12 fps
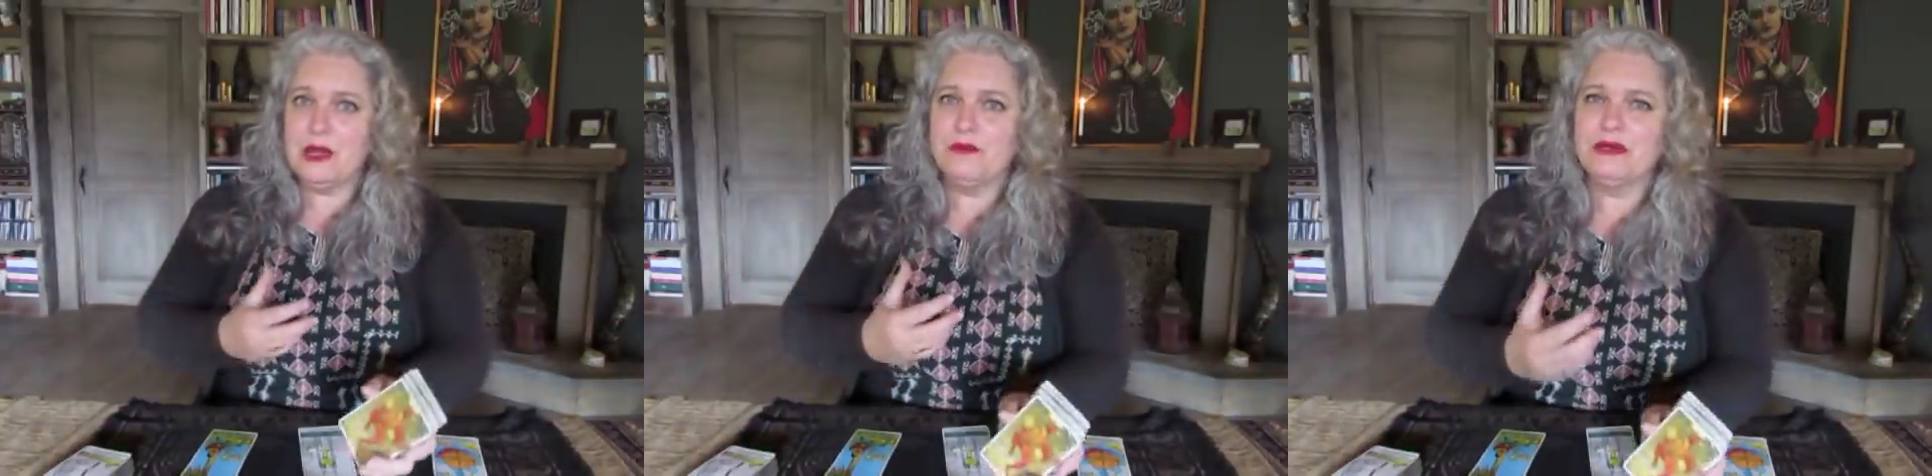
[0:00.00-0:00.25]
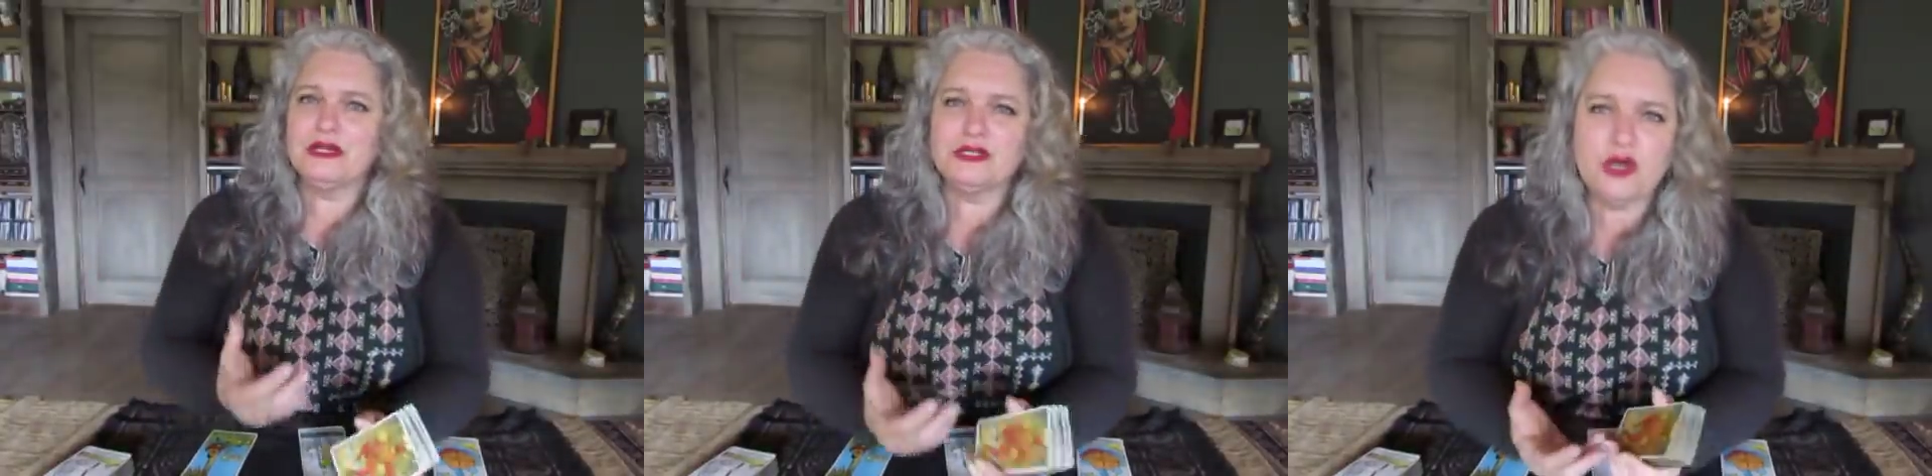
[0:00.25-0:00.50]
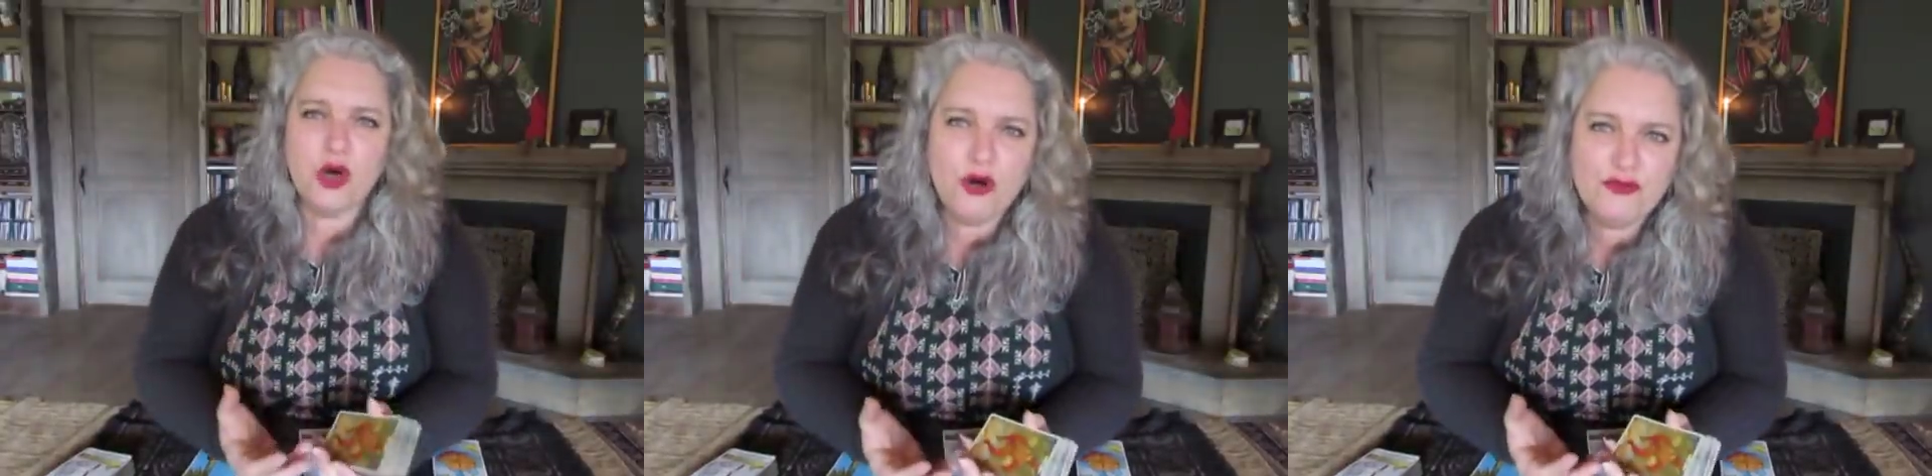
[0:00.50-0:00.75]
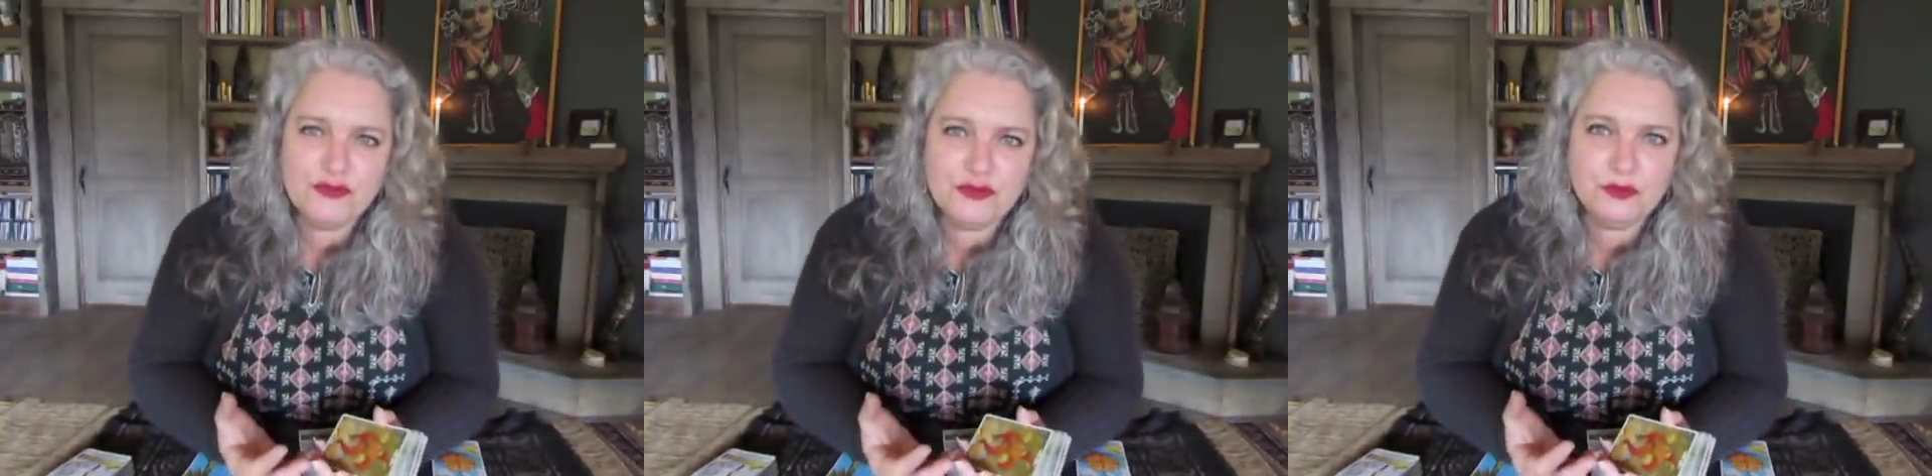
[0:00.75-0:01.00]
Because
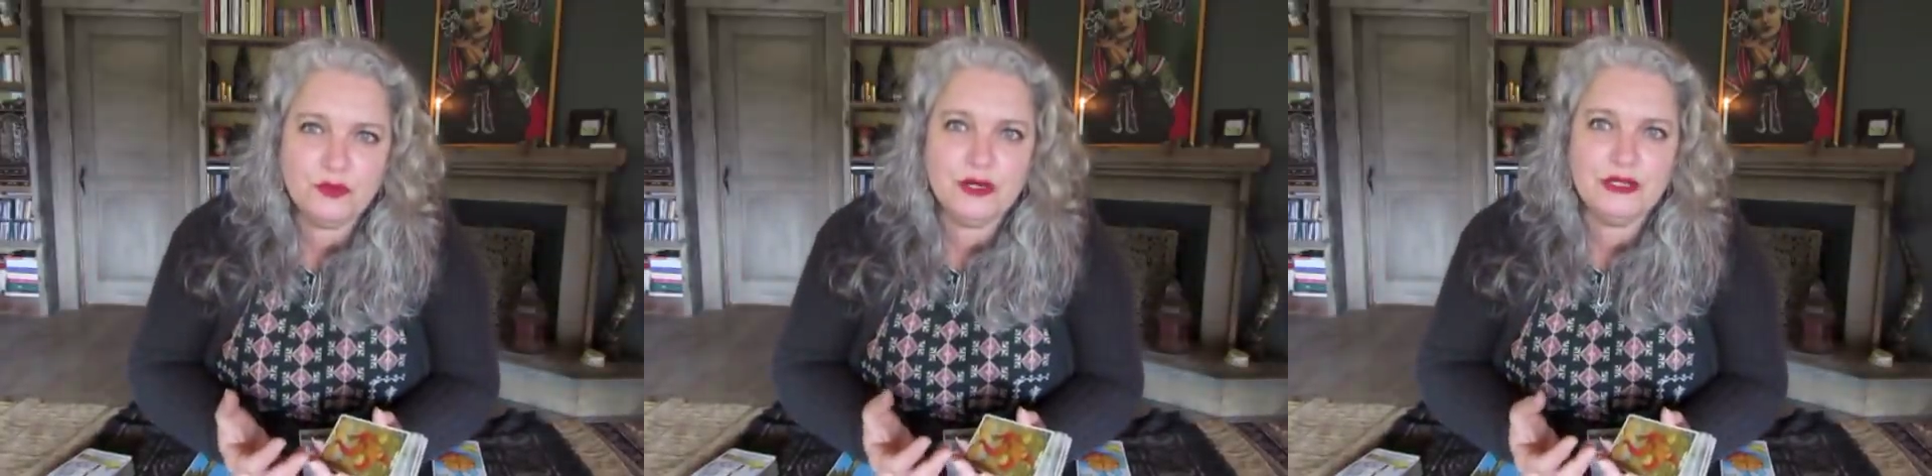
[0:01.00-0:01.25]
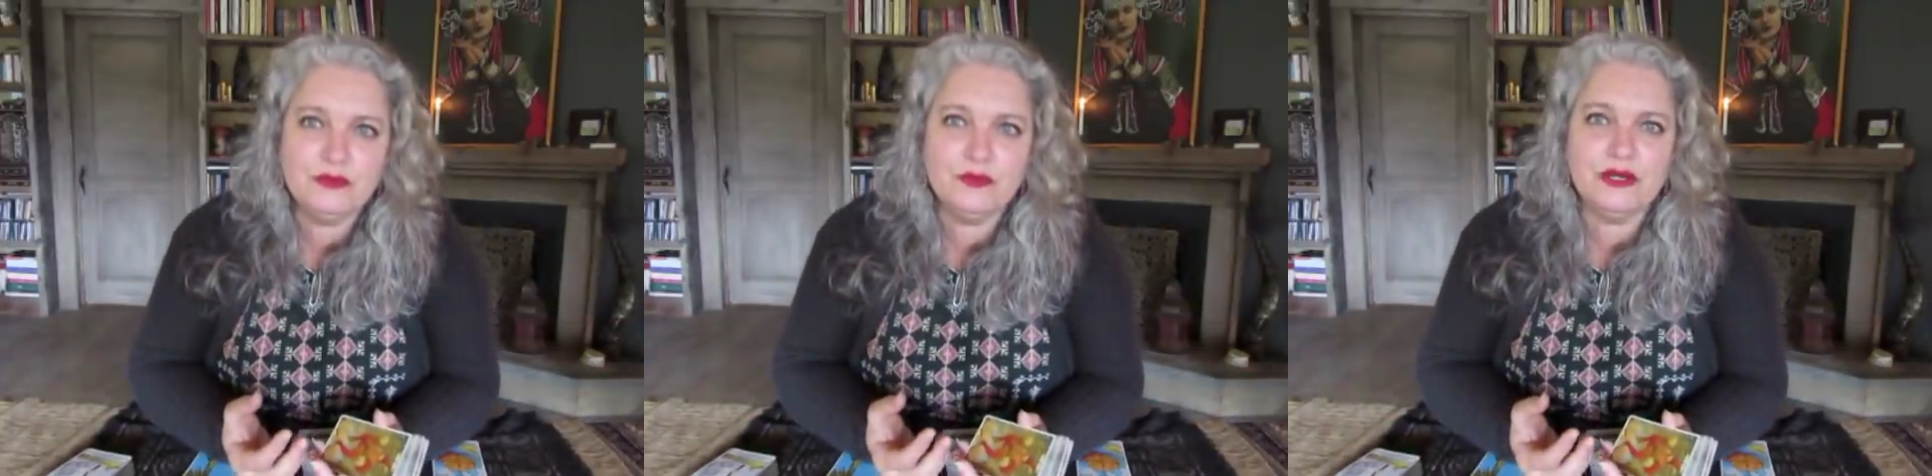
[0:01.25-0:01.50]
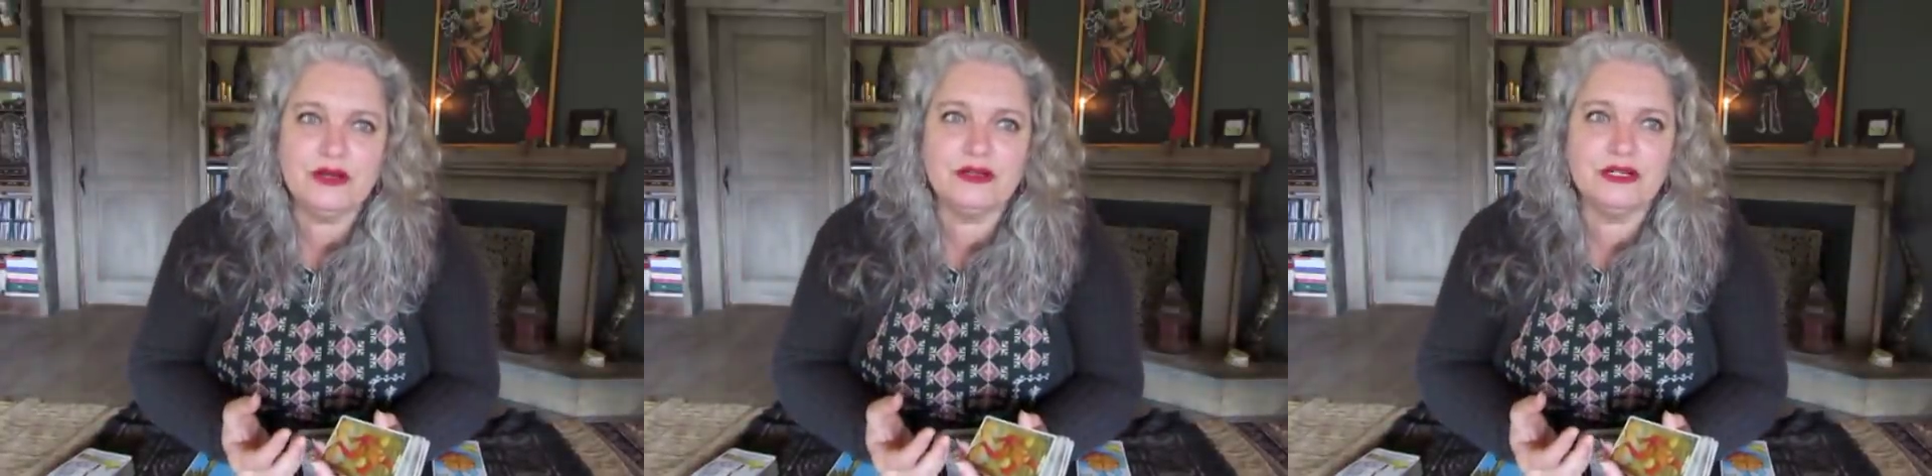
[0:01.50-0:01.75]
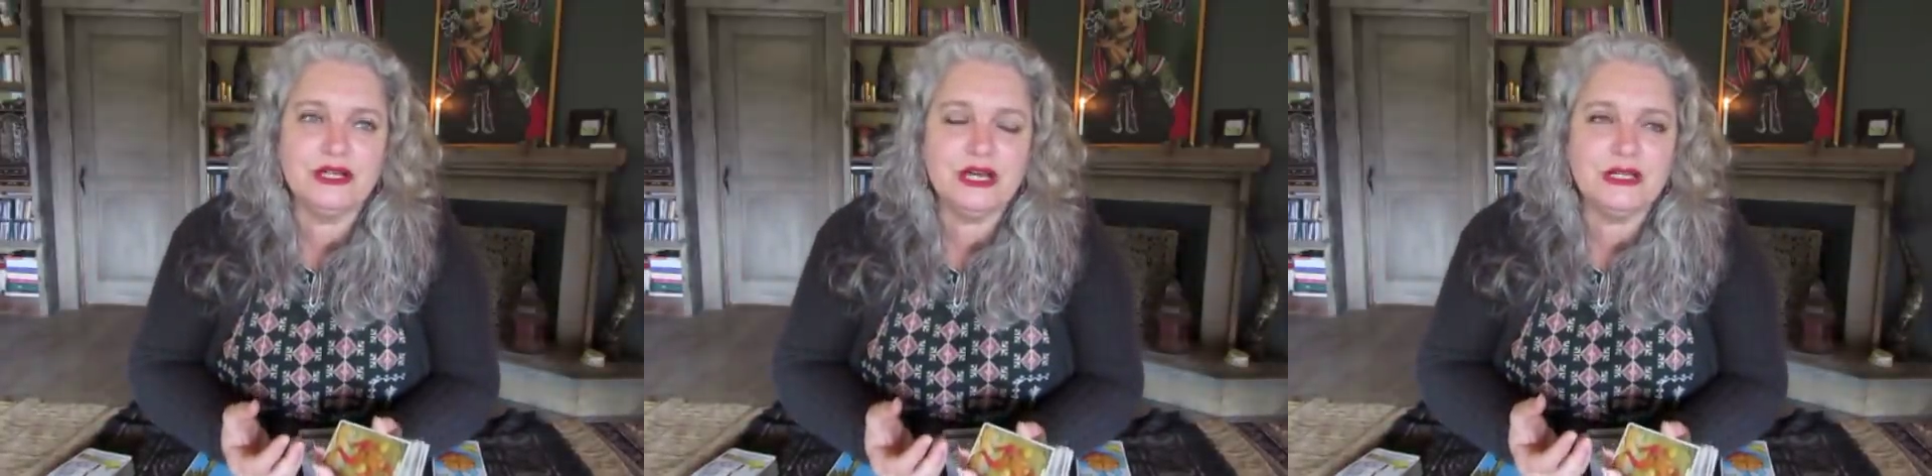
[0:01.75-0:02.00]
often when we are
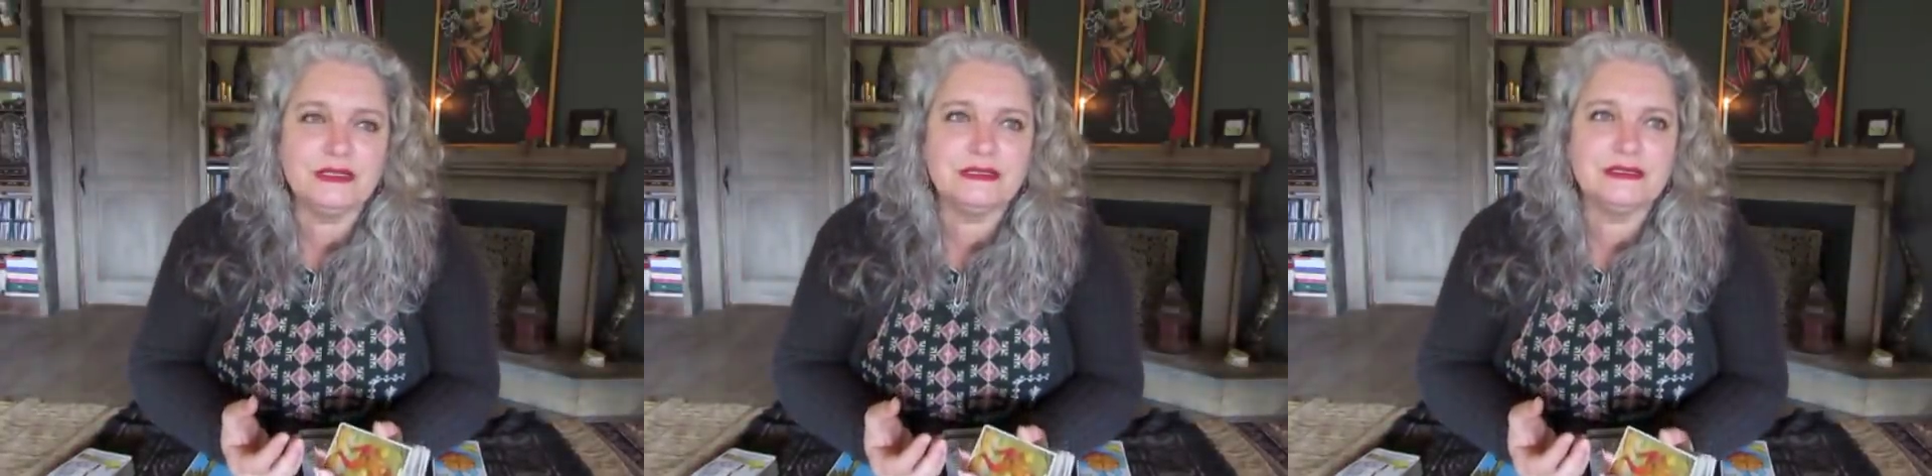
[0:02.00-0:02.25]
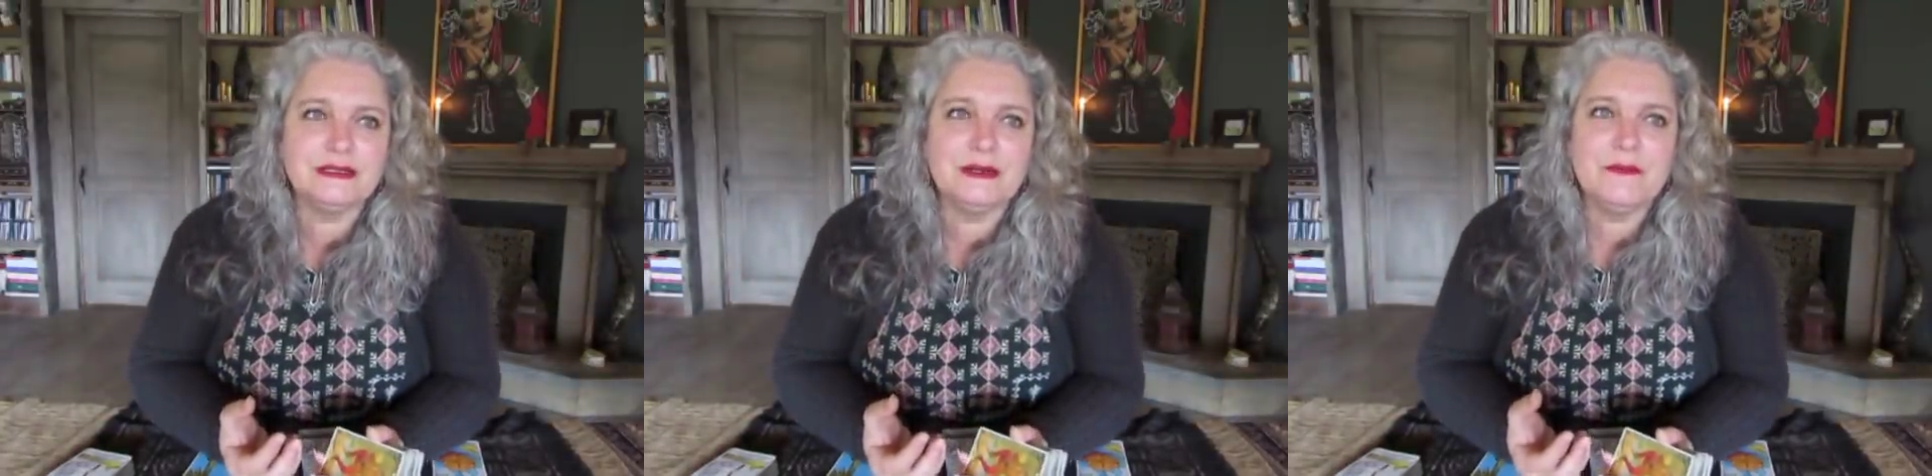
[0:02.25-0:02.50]
not